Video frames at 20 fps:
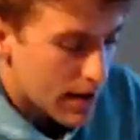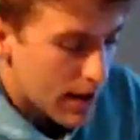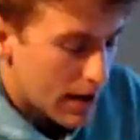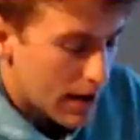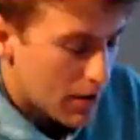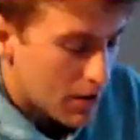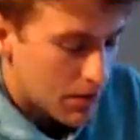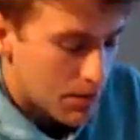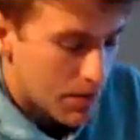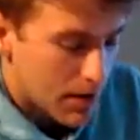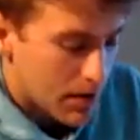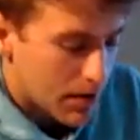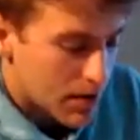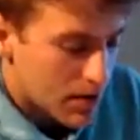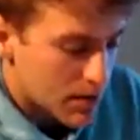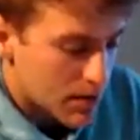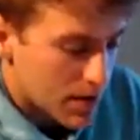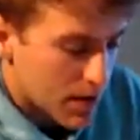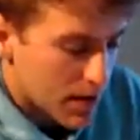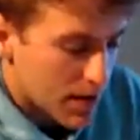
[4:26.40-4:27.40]
How
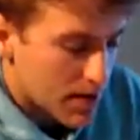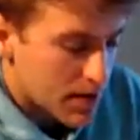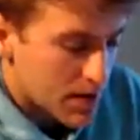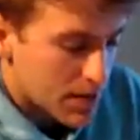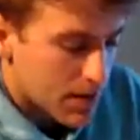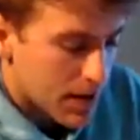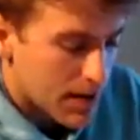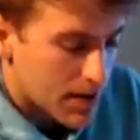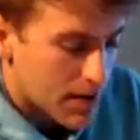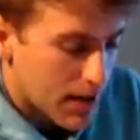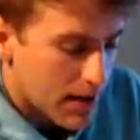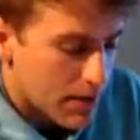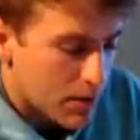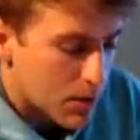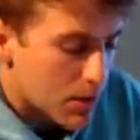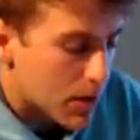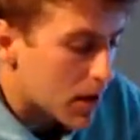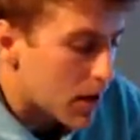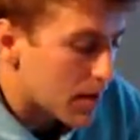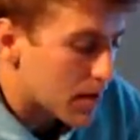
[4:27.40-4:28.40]
this really is affecting
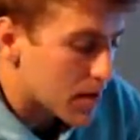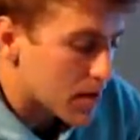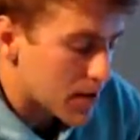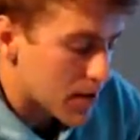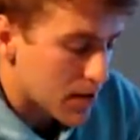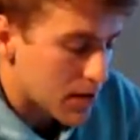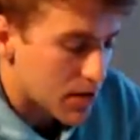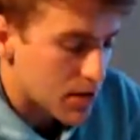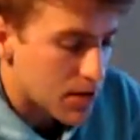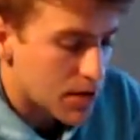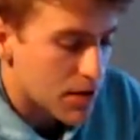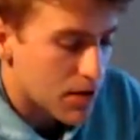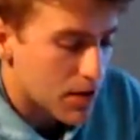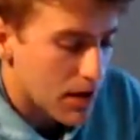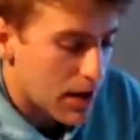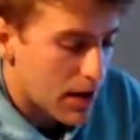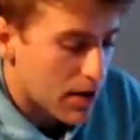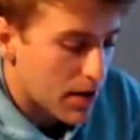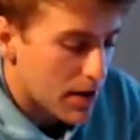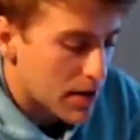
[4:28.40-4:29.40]
everyone. Obviously, there's
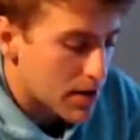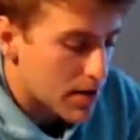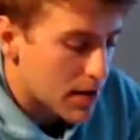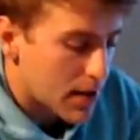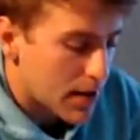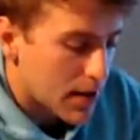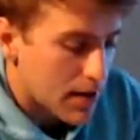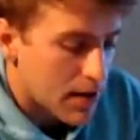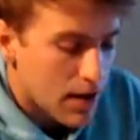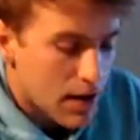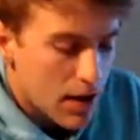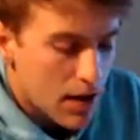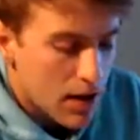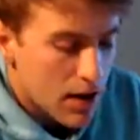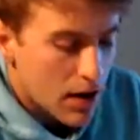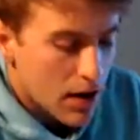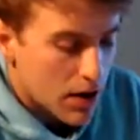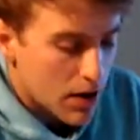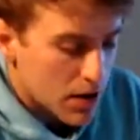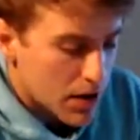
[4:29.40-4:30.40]
certain areas that
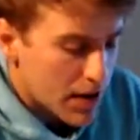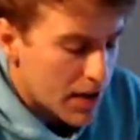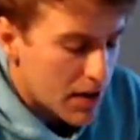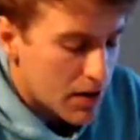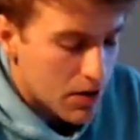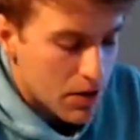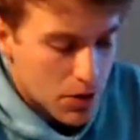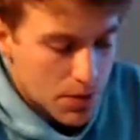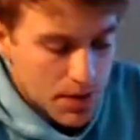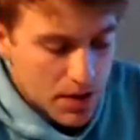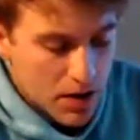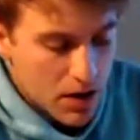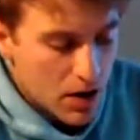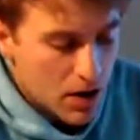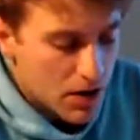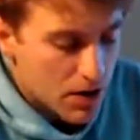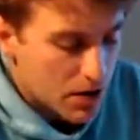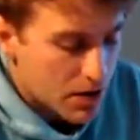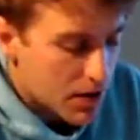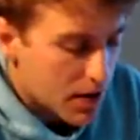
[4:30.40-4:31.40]
are hit a little bit
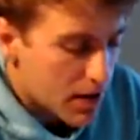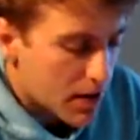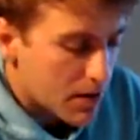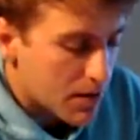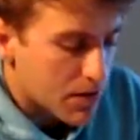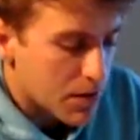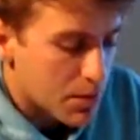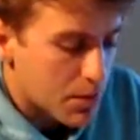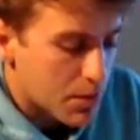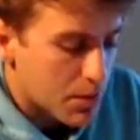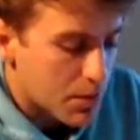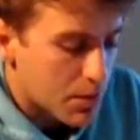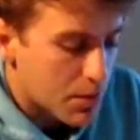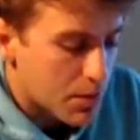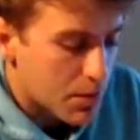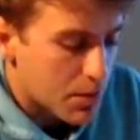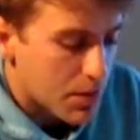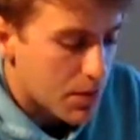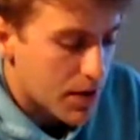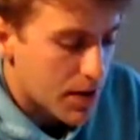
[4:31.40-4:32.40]
harder. Think of different
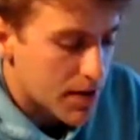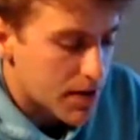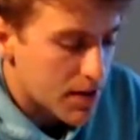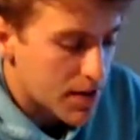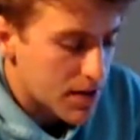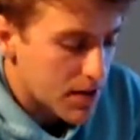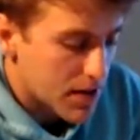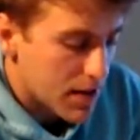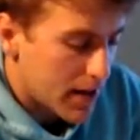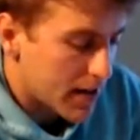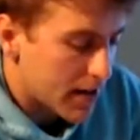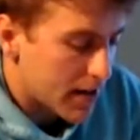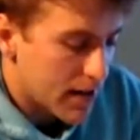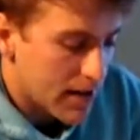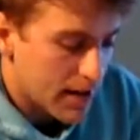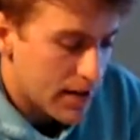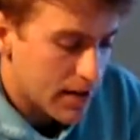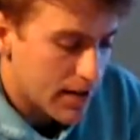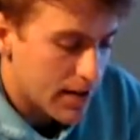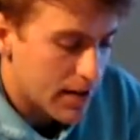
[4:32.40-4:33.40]
places,
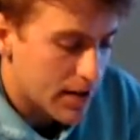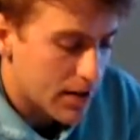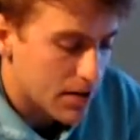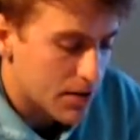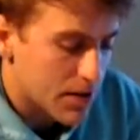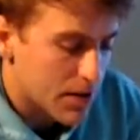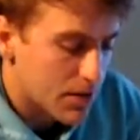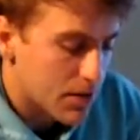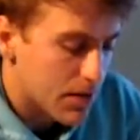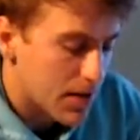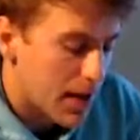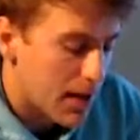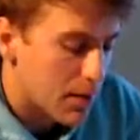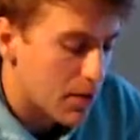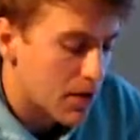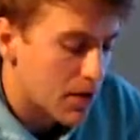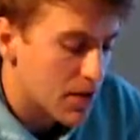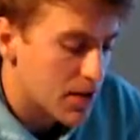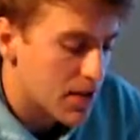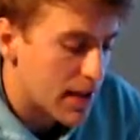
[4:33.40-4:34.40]
different
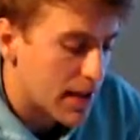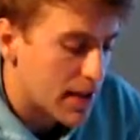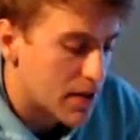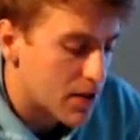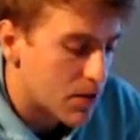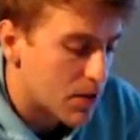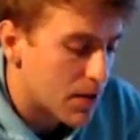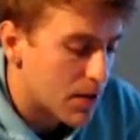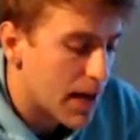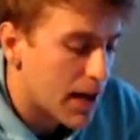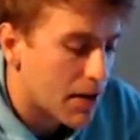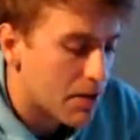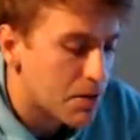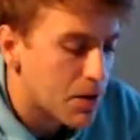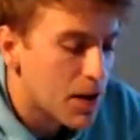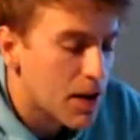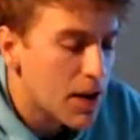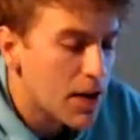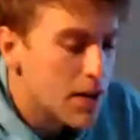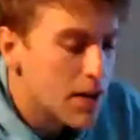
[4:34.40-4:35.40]
neighborhoods that don't have
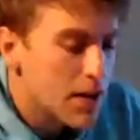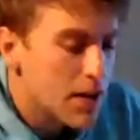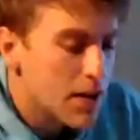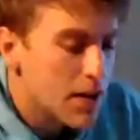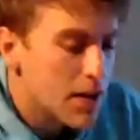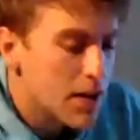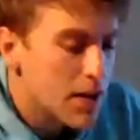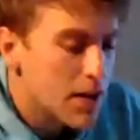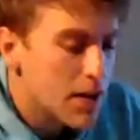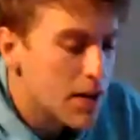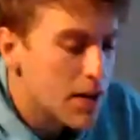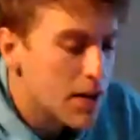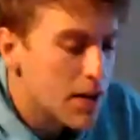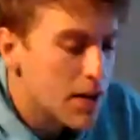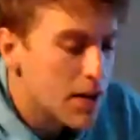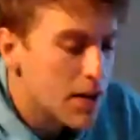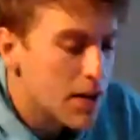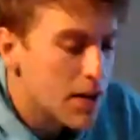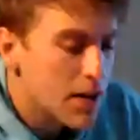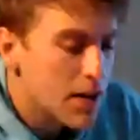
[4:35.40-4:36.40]
the same
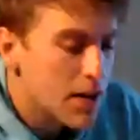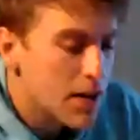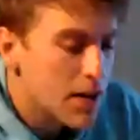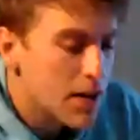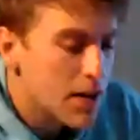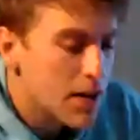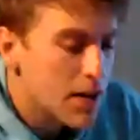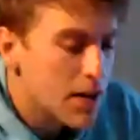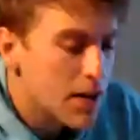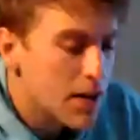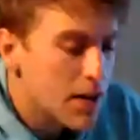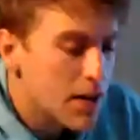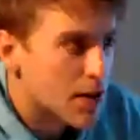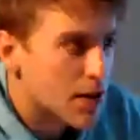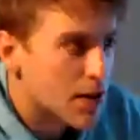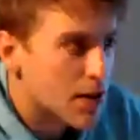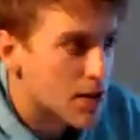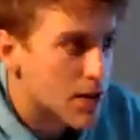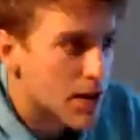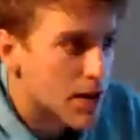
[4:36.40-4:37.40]
public health
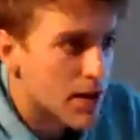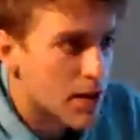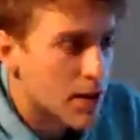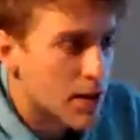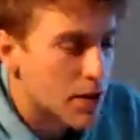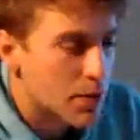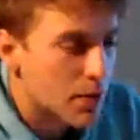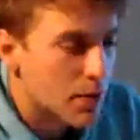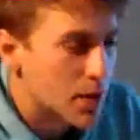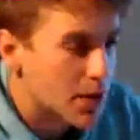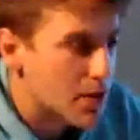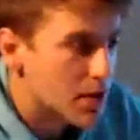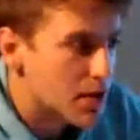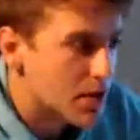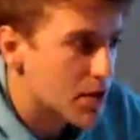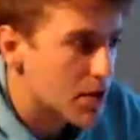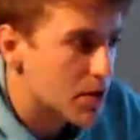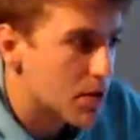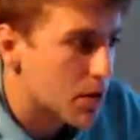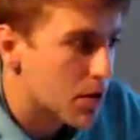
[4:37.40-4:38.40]
infrastructure that other places
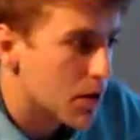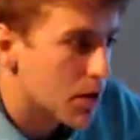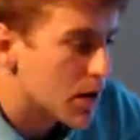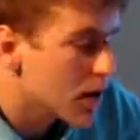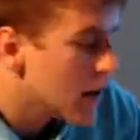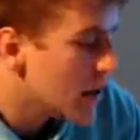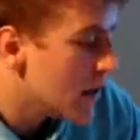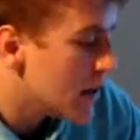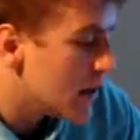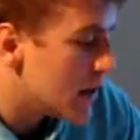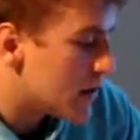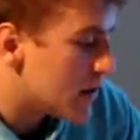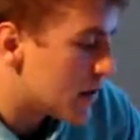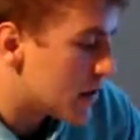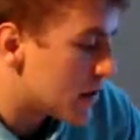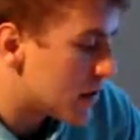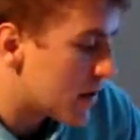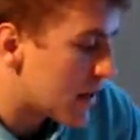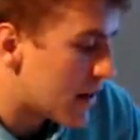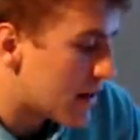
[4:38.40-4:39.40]
do, or they
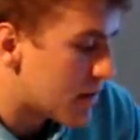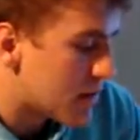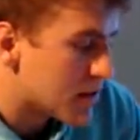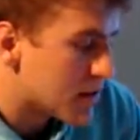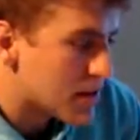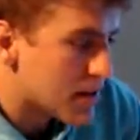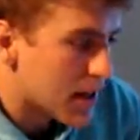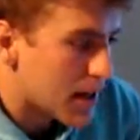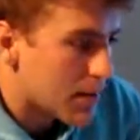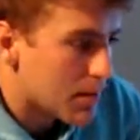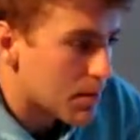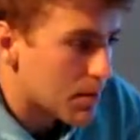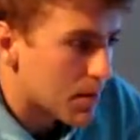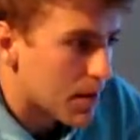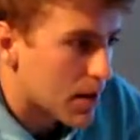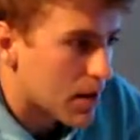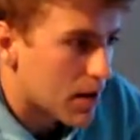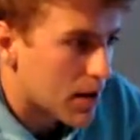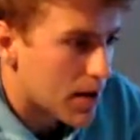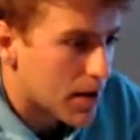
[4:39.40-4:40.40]
don't have the
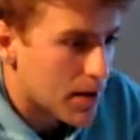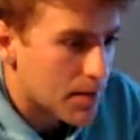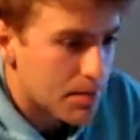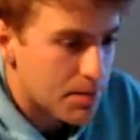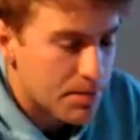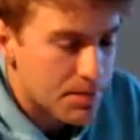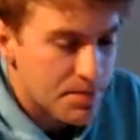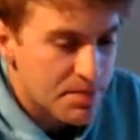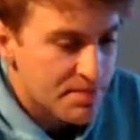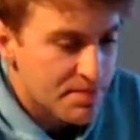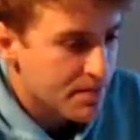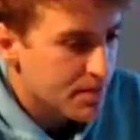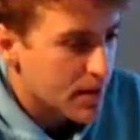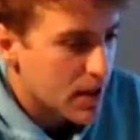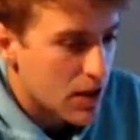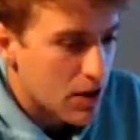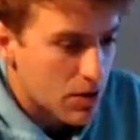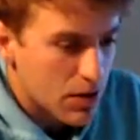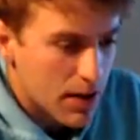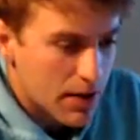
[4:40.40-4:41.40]
same
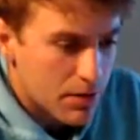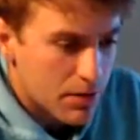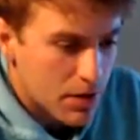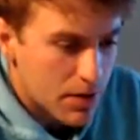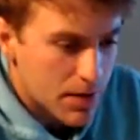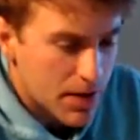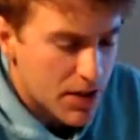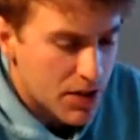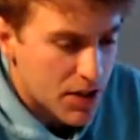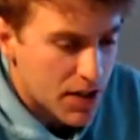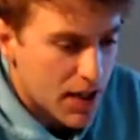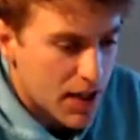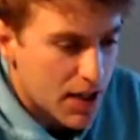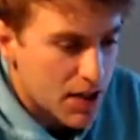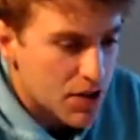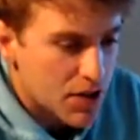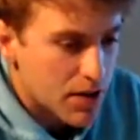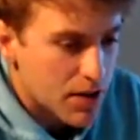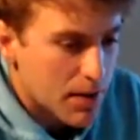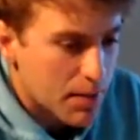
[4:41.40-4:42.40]
level of
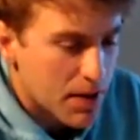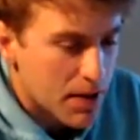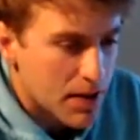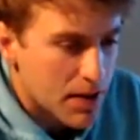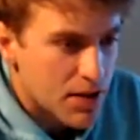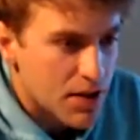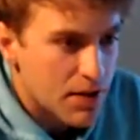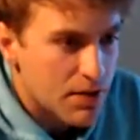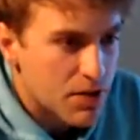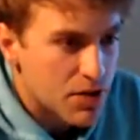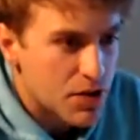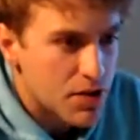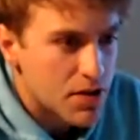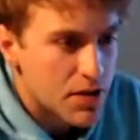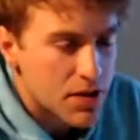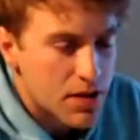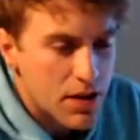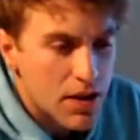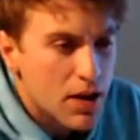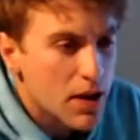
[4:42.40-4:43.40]
education. I mean, even
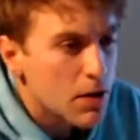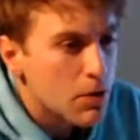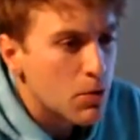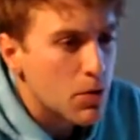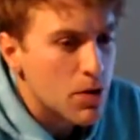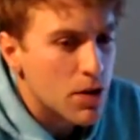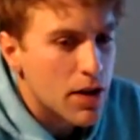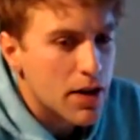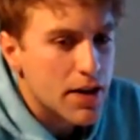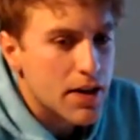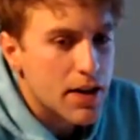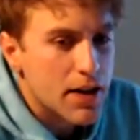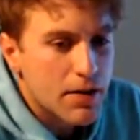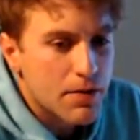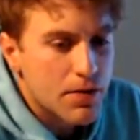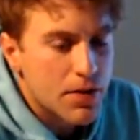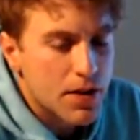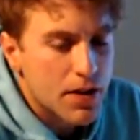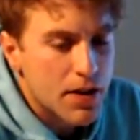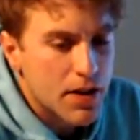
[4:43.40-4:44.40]
just we're lucky to
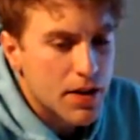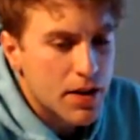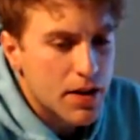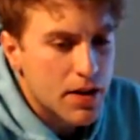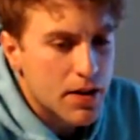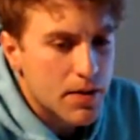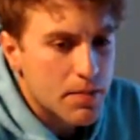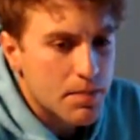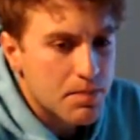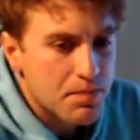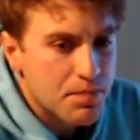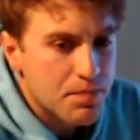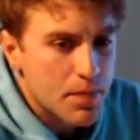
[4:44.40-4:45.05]
have the